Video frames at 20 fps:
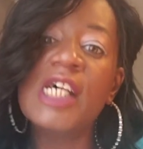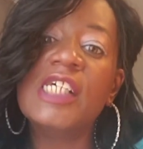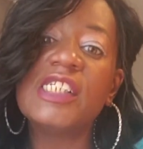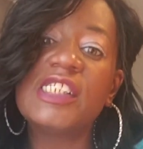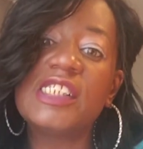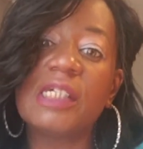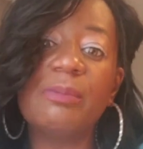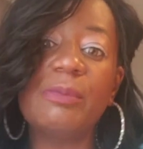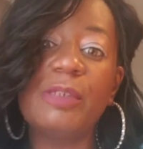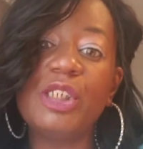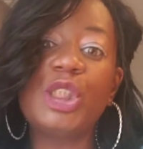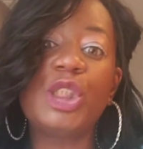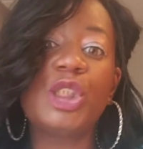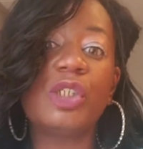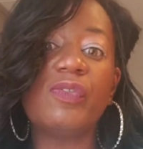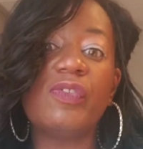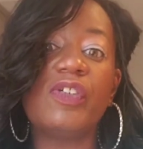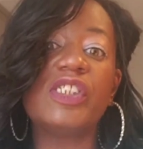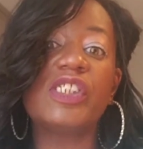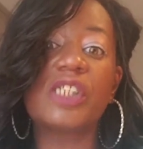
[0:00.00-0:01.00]
Some
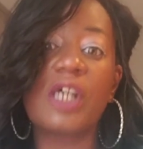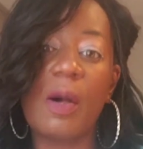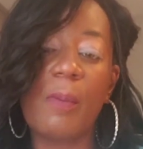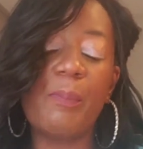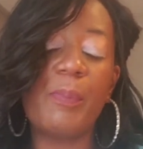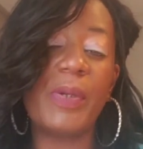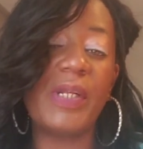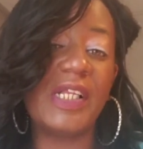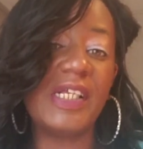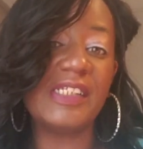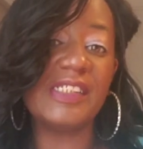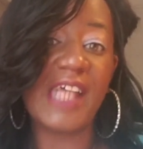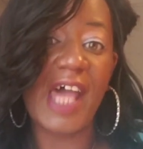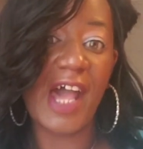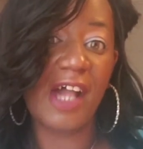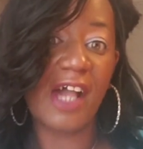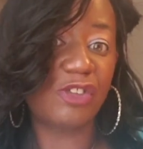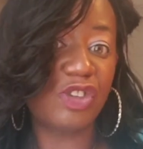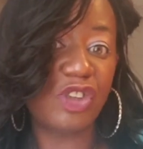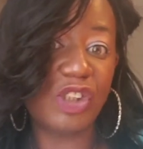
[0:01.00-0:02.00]
insurance companies
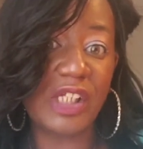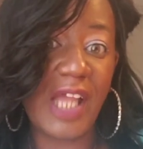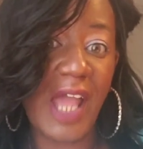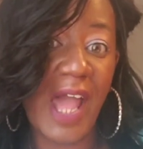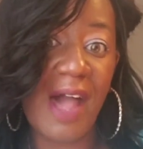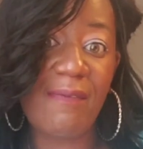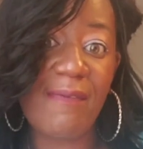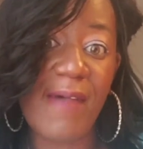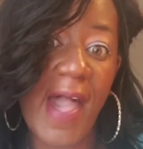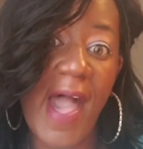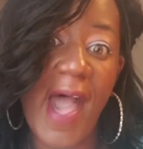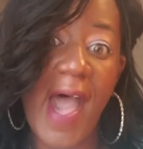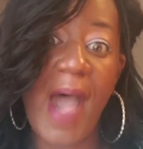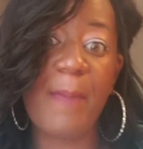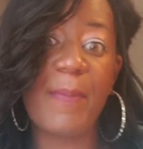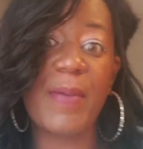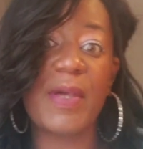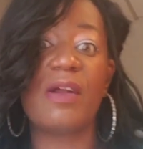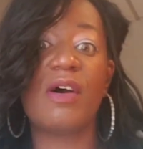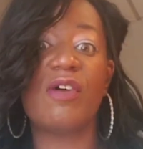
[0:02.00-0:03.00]
actually have a
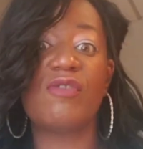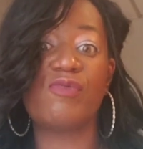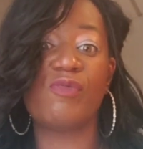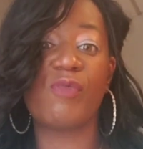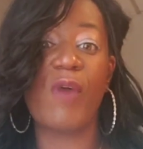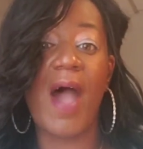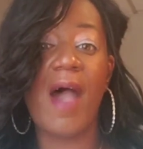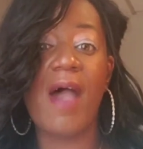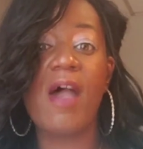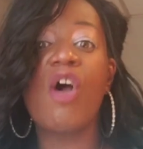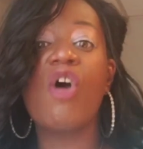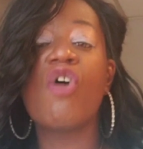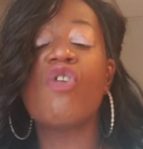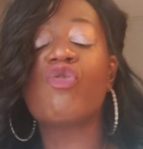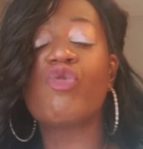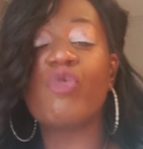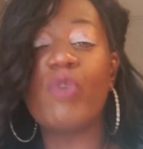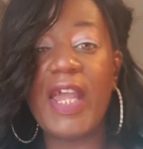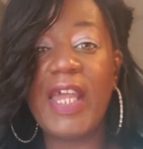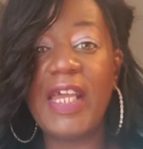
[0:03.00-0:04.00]
habit of
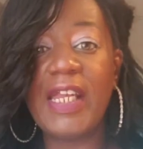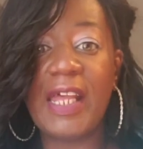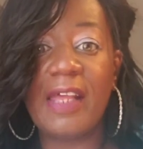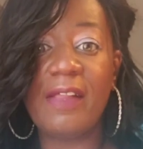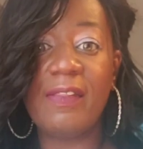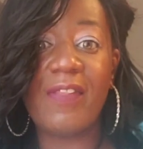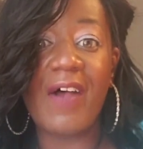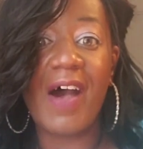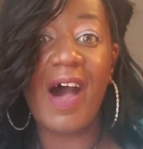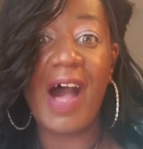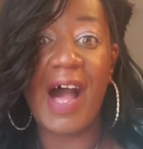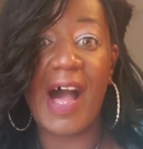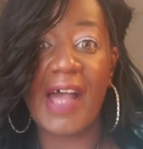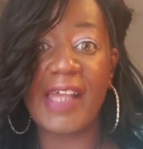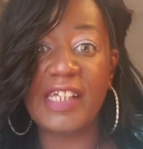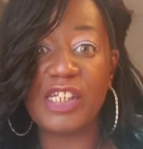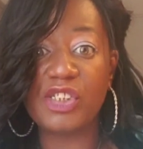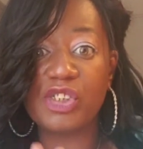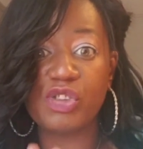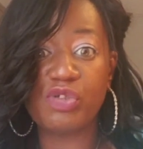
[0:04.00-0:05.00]
rating the
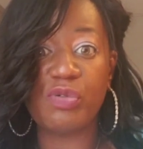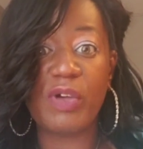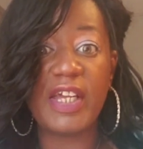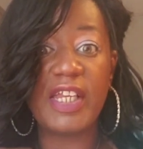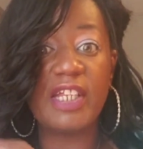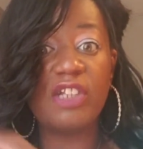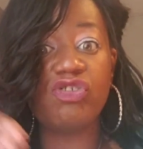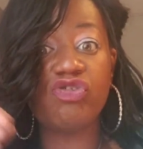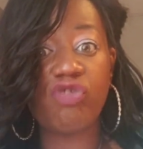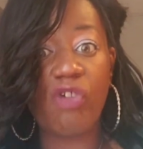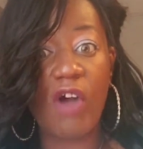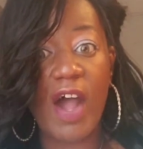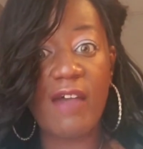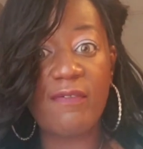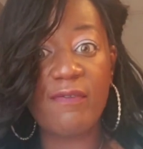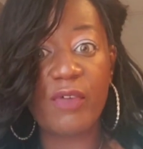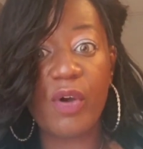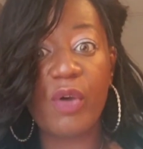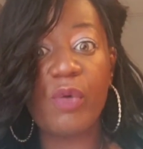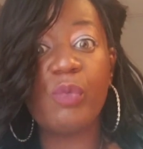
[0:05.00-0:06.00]
highest rated
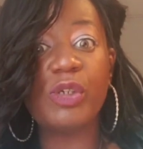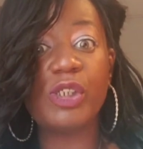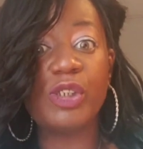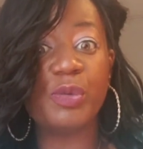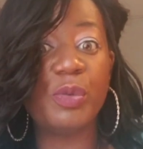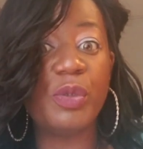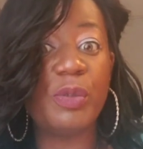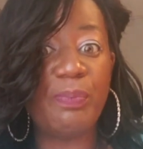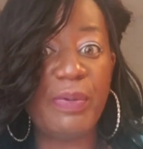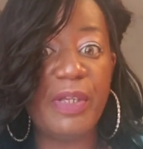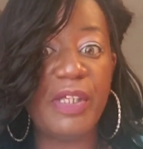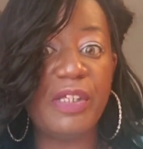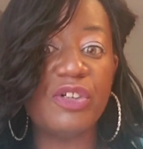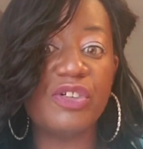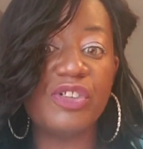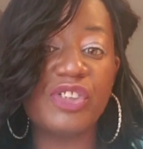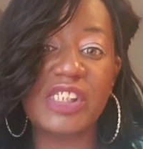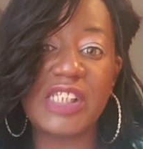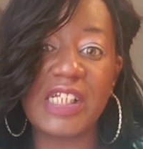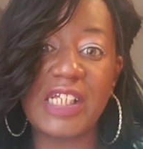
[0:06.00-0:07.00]
driver, which would be your
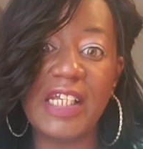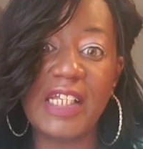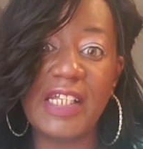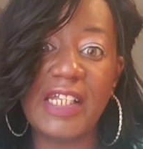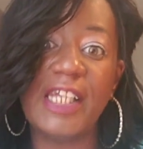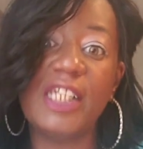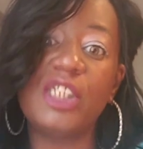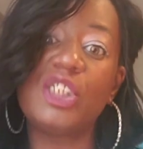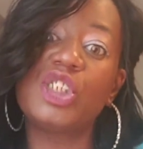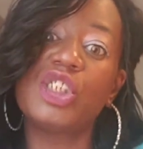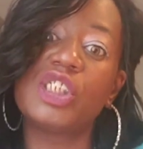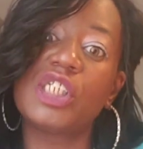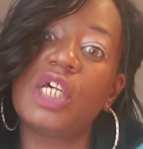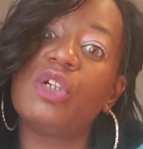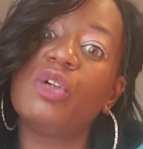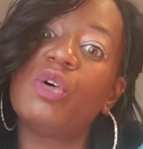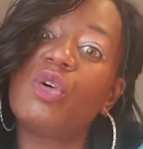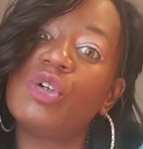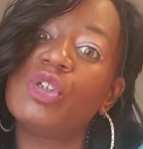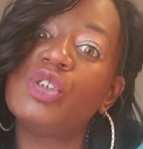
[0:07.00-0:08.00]
teenage son
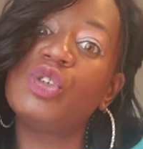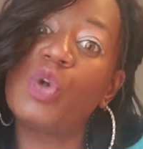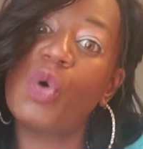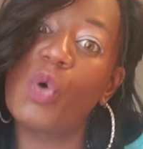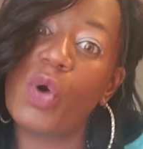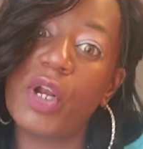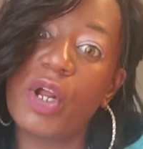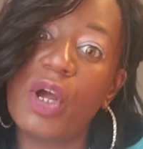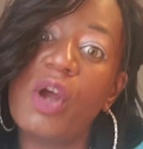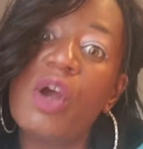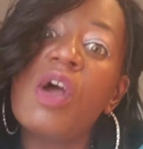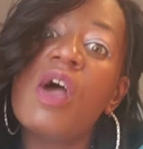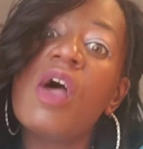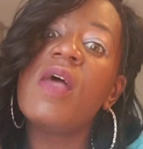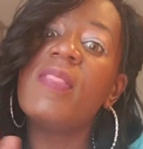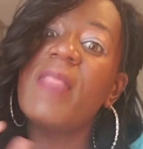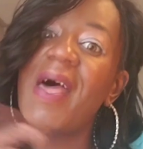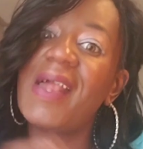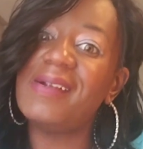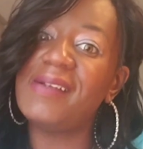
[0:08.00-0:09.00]
or daughter
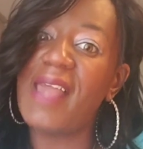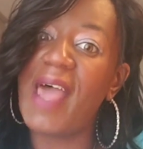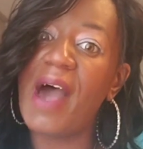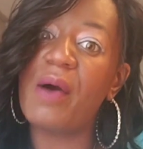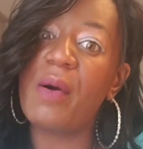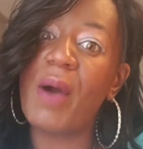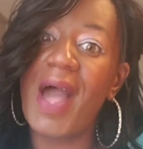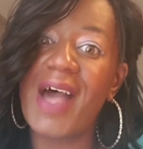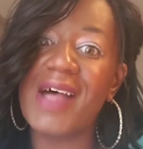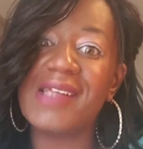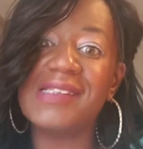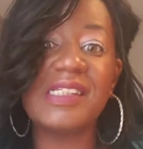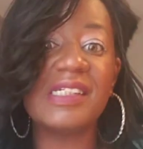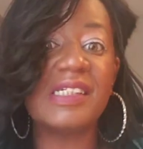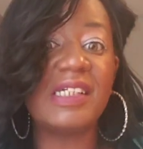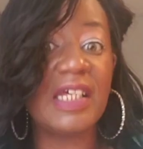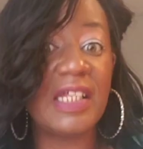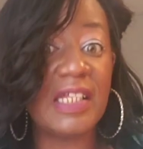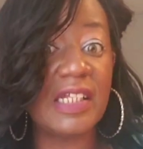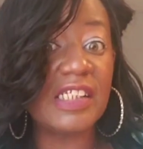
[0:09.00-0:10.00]
that now has an
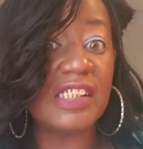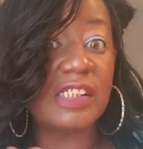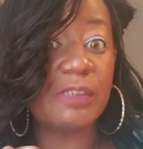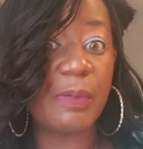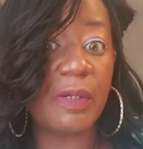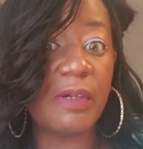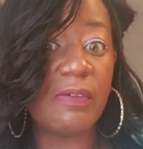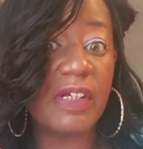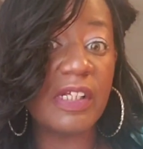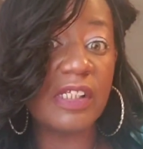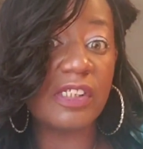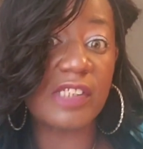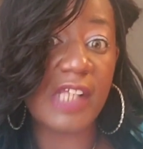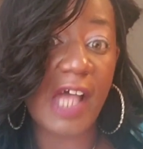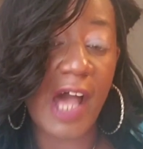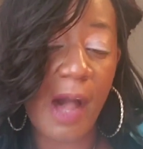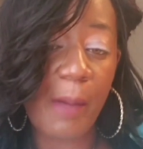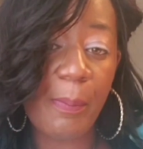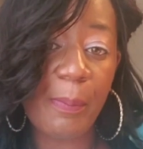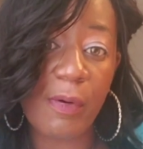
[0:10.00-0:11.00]
inexperienced
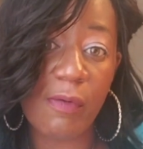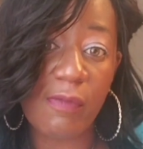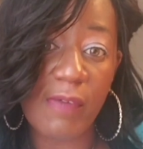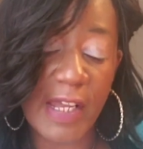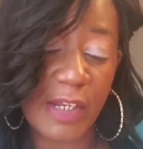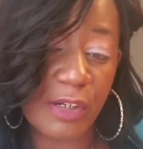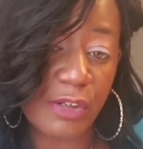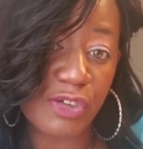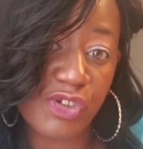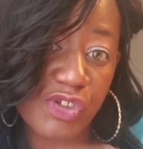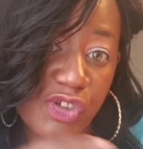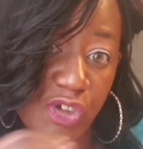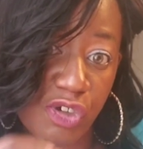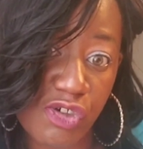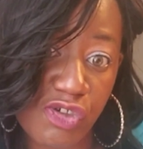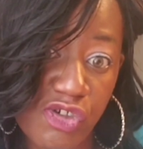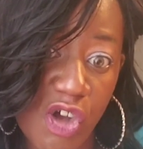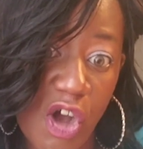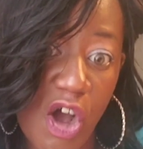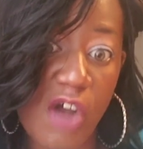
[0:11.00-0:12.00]
operator
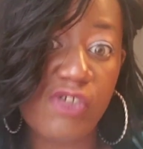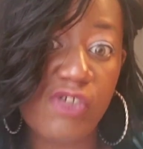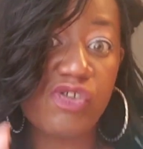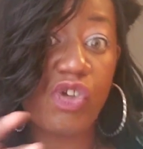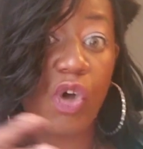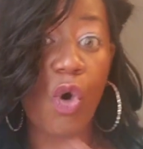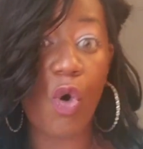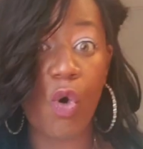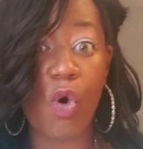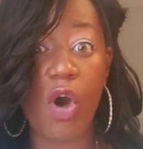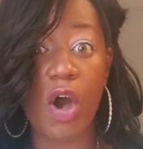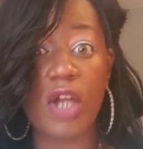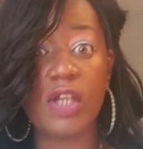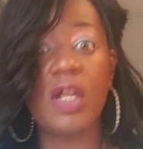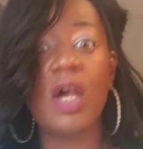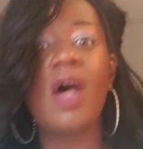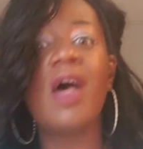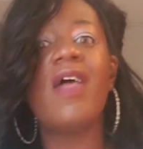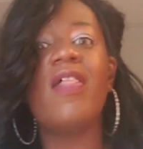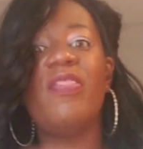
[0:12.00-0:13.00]
surcharged on
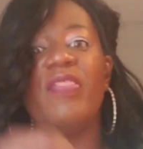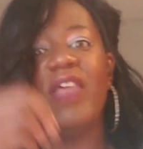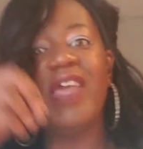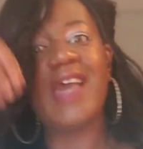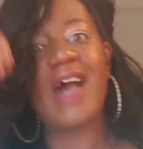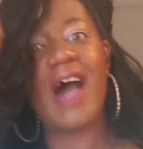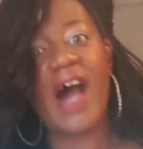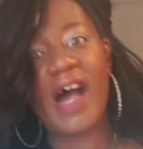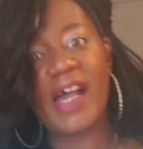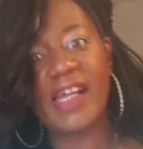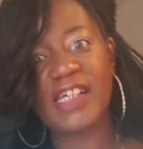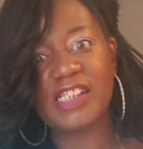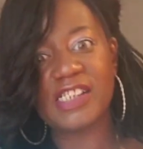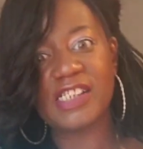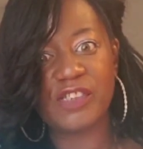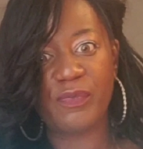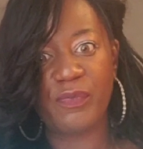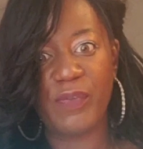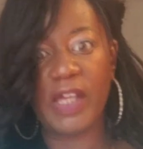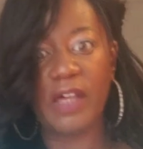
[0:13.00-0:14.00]
the
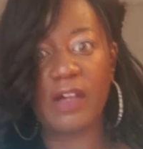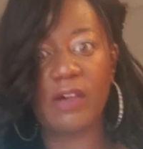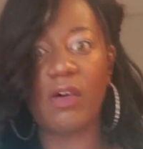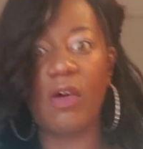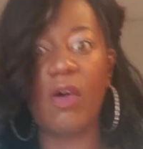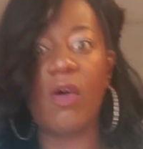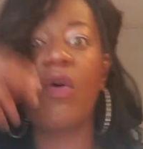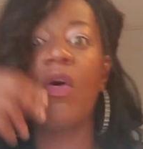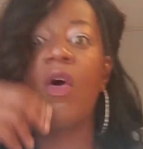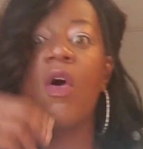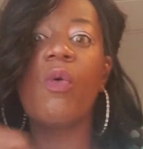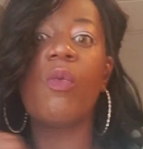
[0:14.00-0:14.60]
highest vehicle.